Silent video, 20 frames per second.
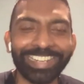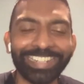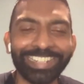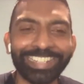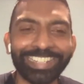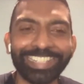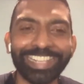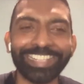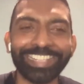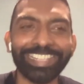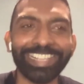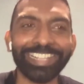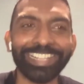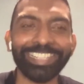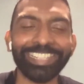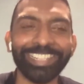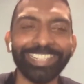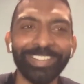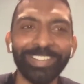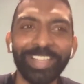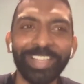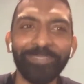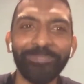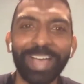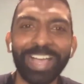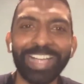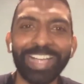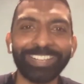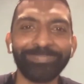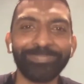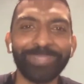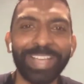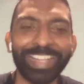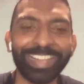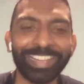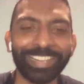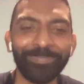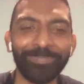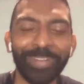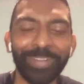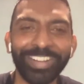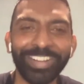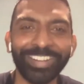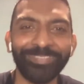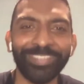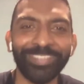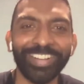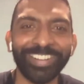And she says, let's do them back to back. Come on.